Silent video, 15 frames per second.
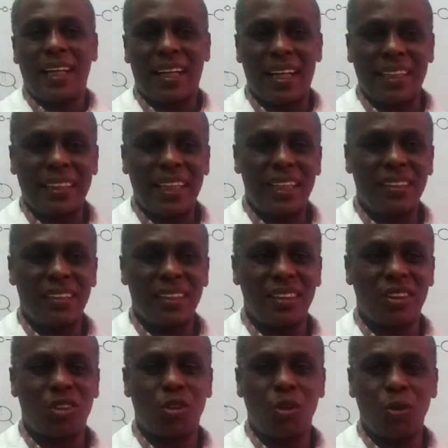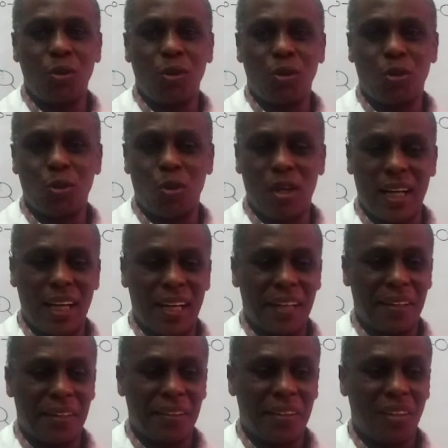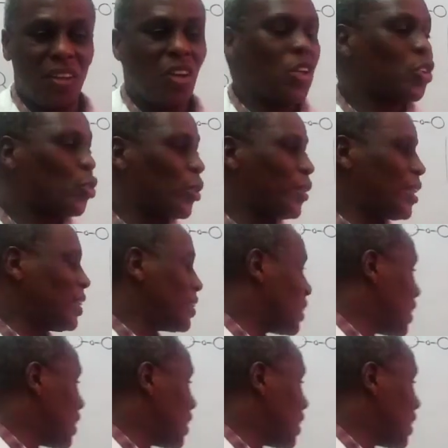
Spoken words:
catalysis to occur. So in this